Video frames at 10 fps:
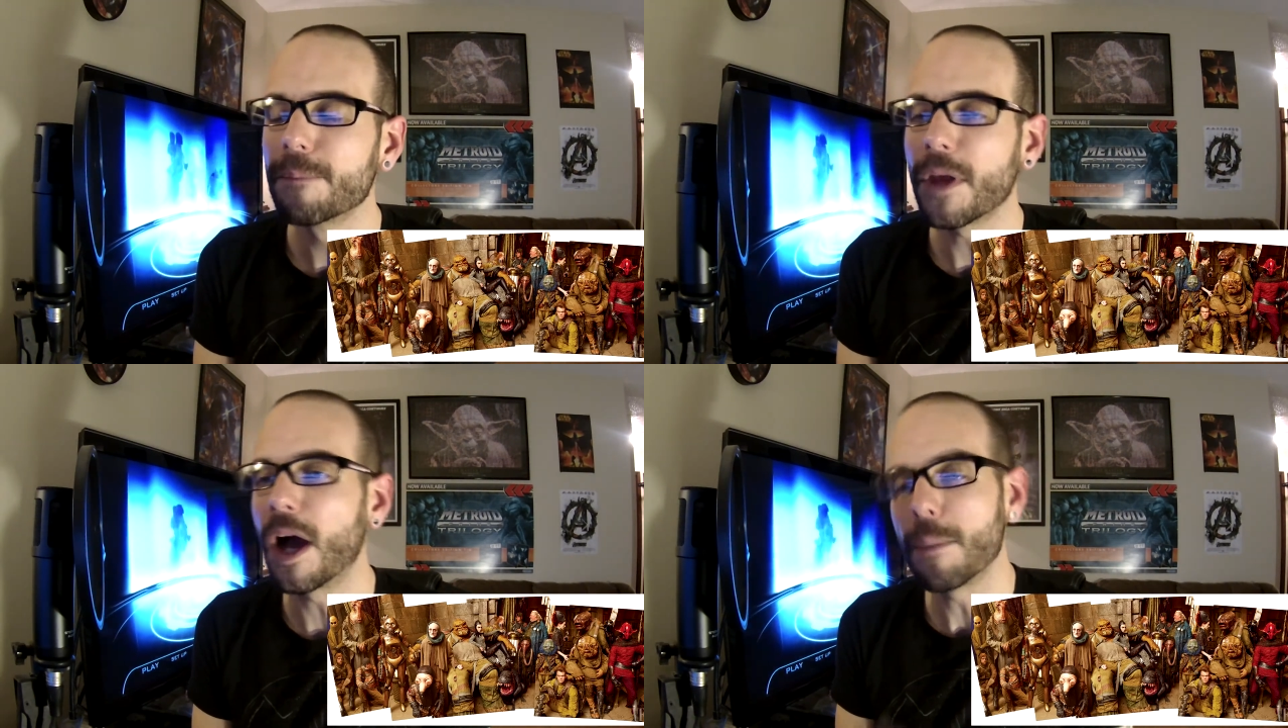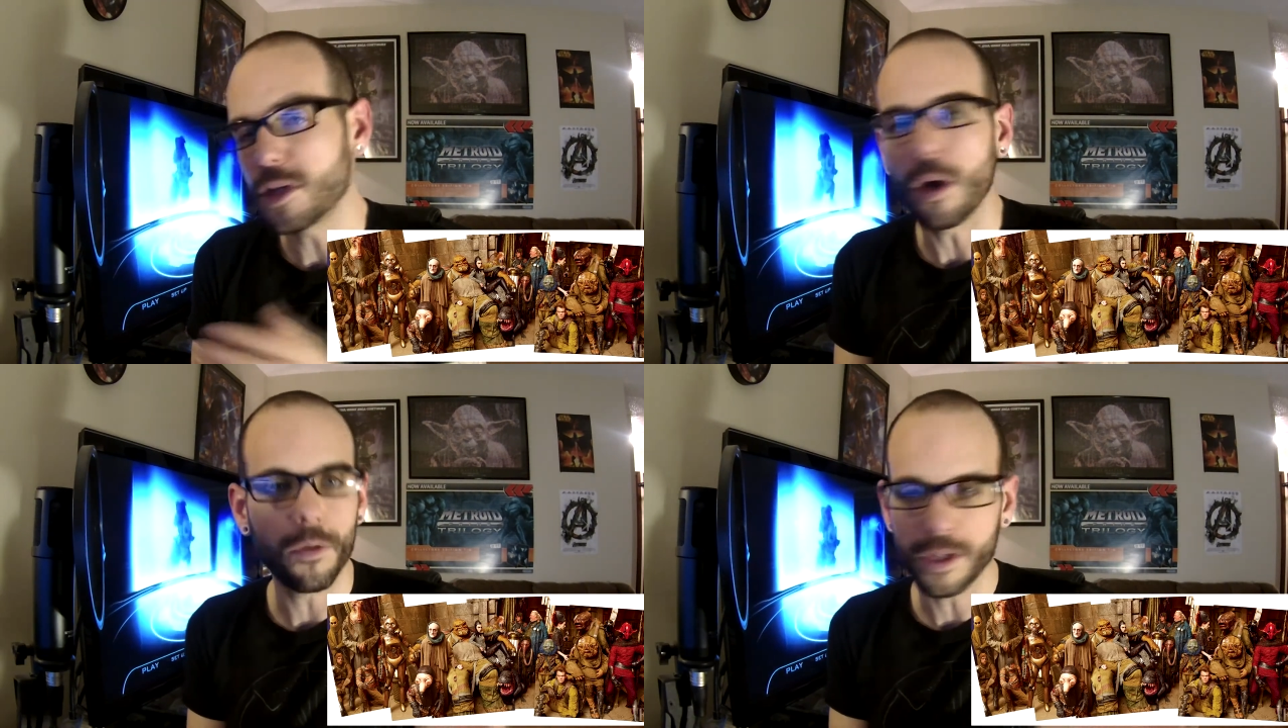
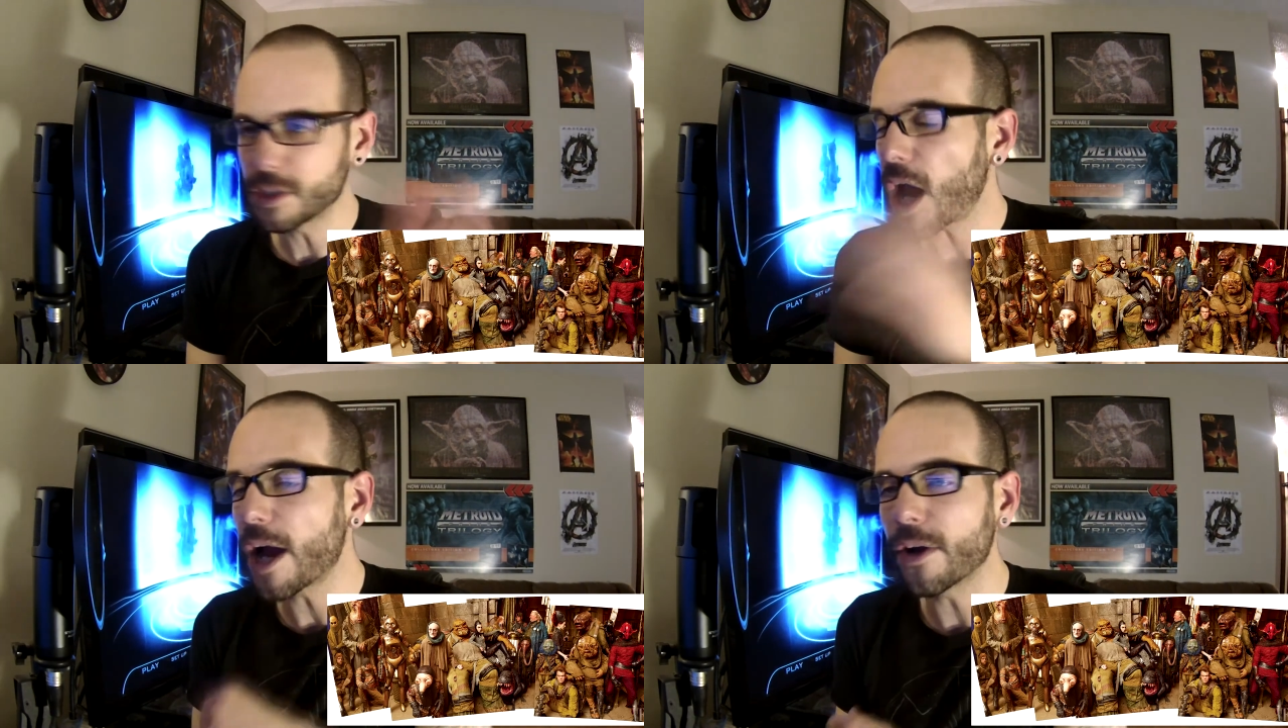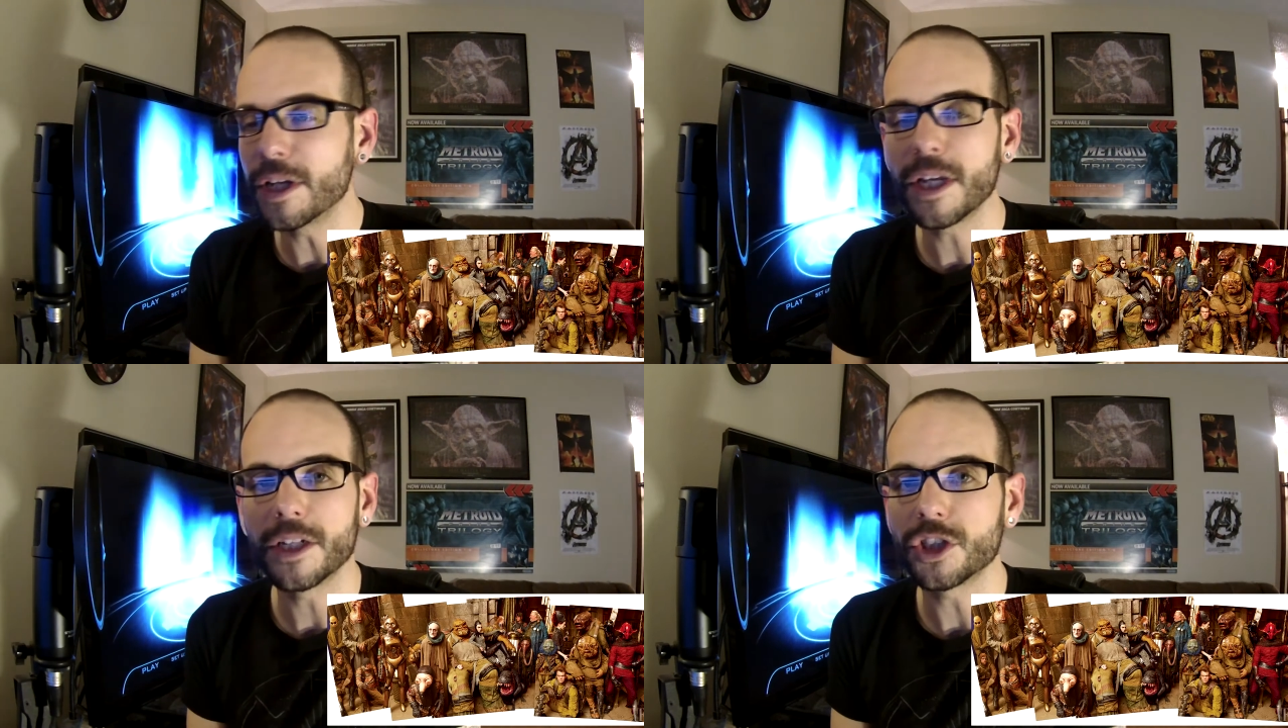The entire
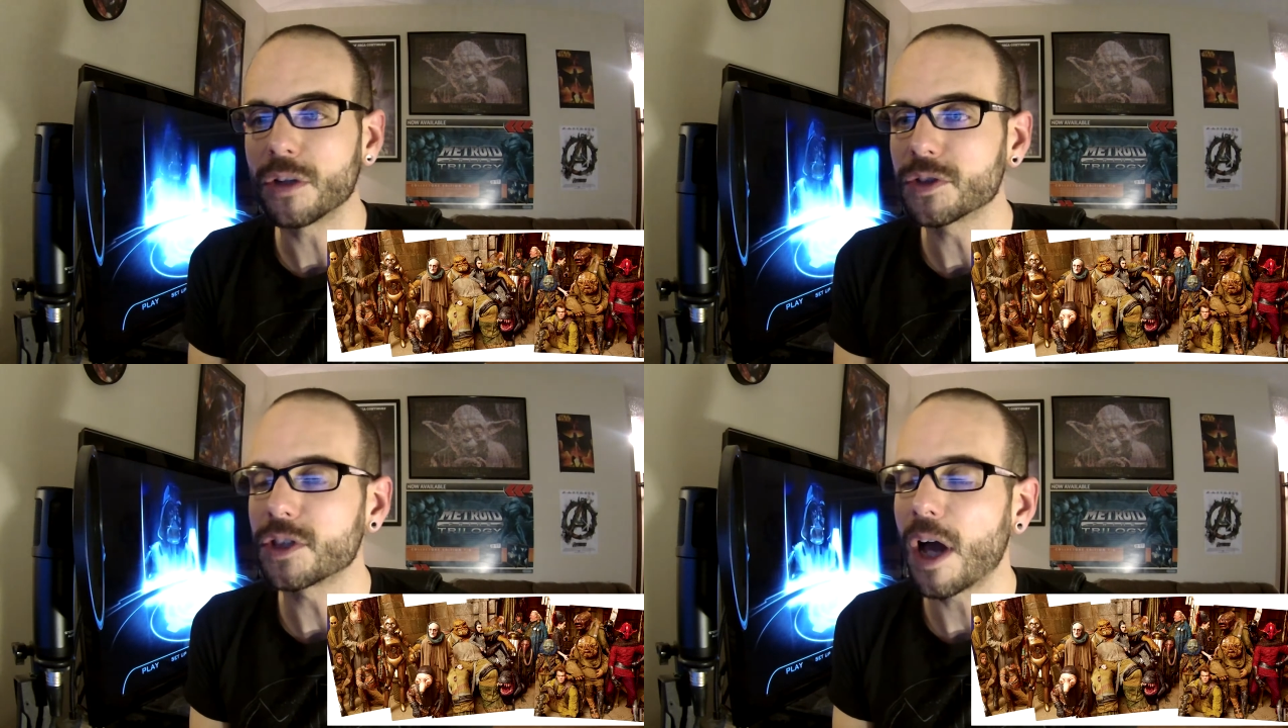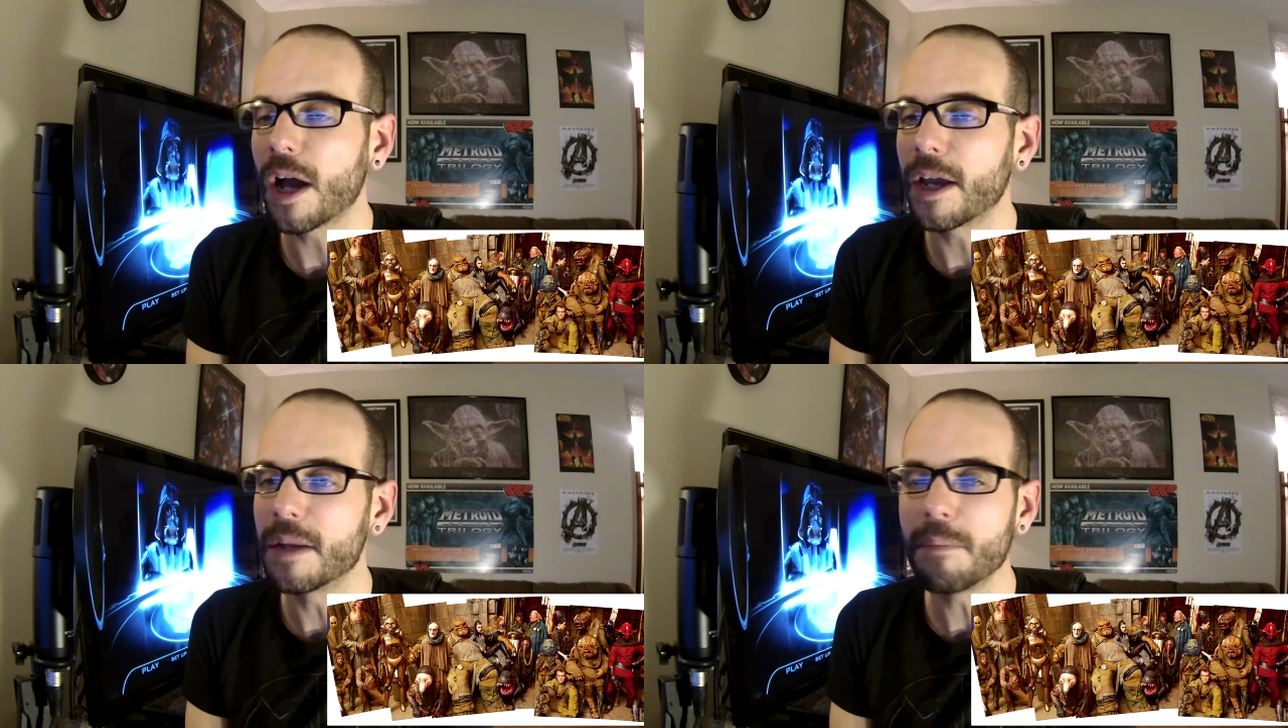Indiana Jones
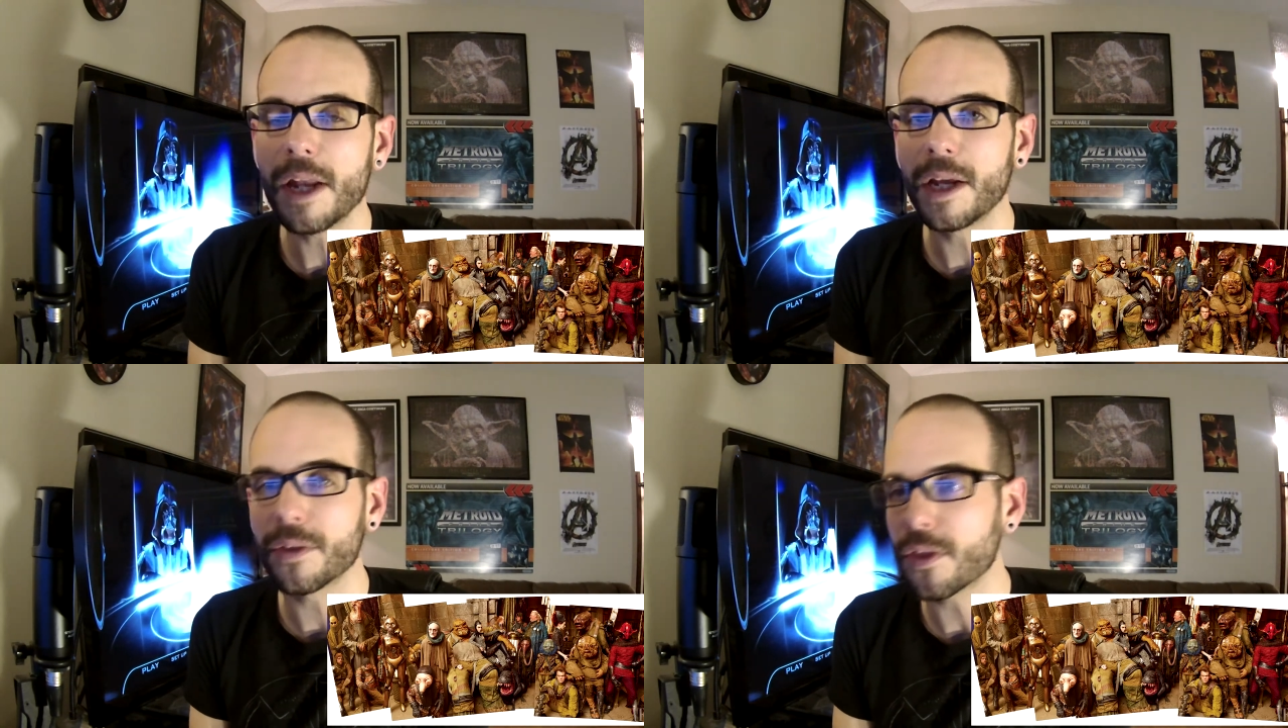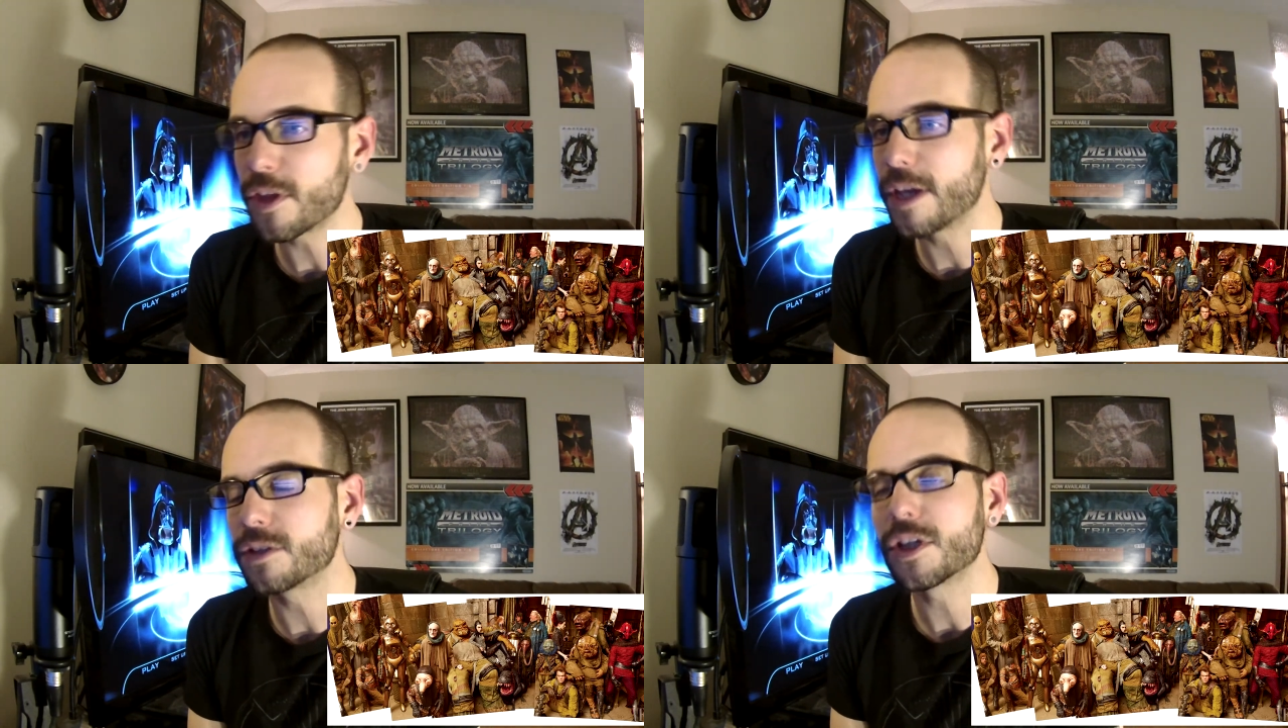saga and many other
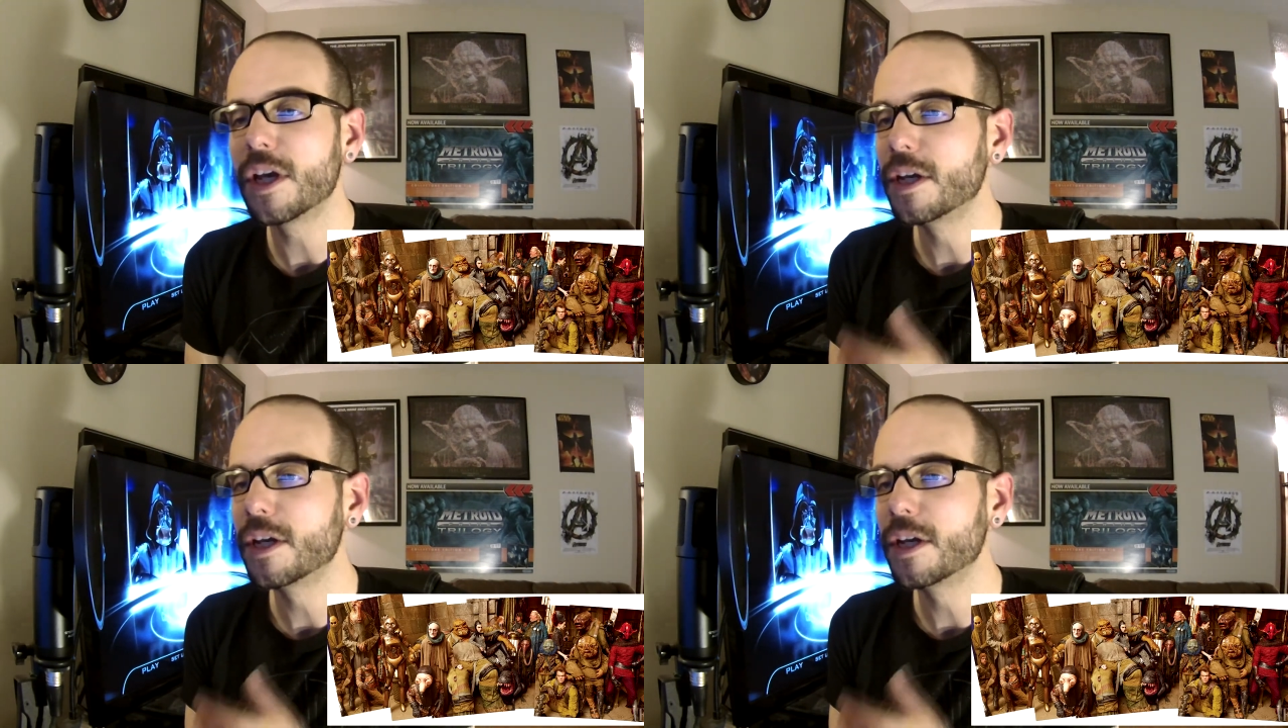things.